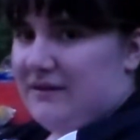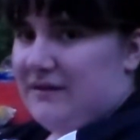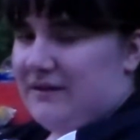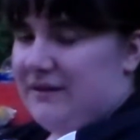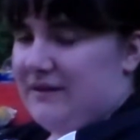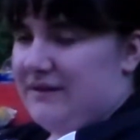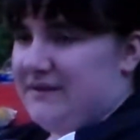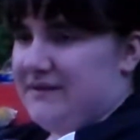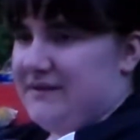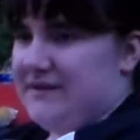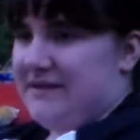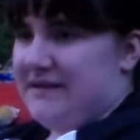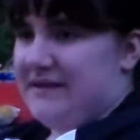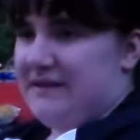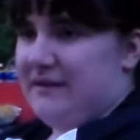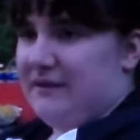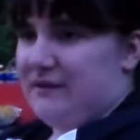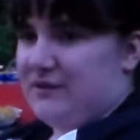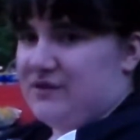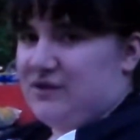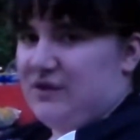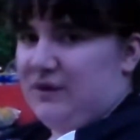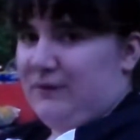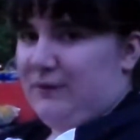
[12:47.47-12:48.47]
Because
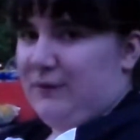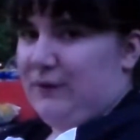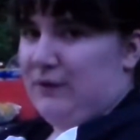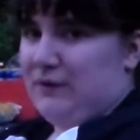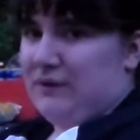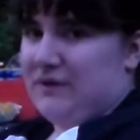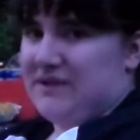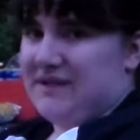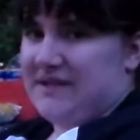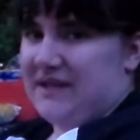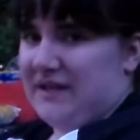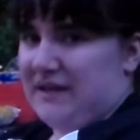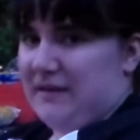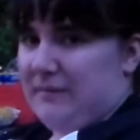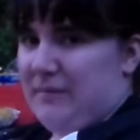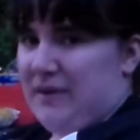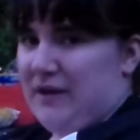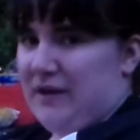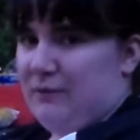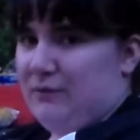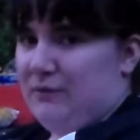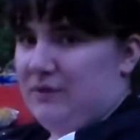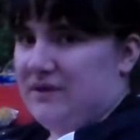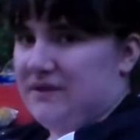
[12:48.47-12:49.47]
they're so focused on the
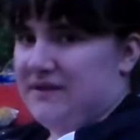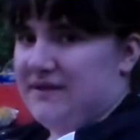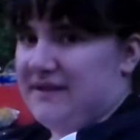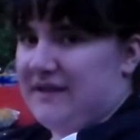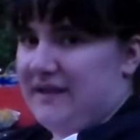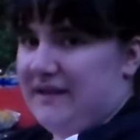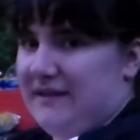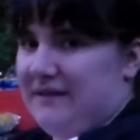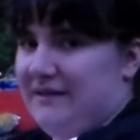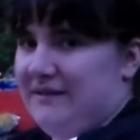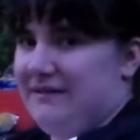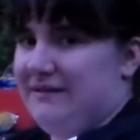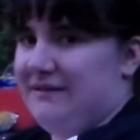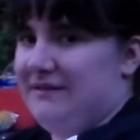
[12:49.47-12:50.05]
big ones that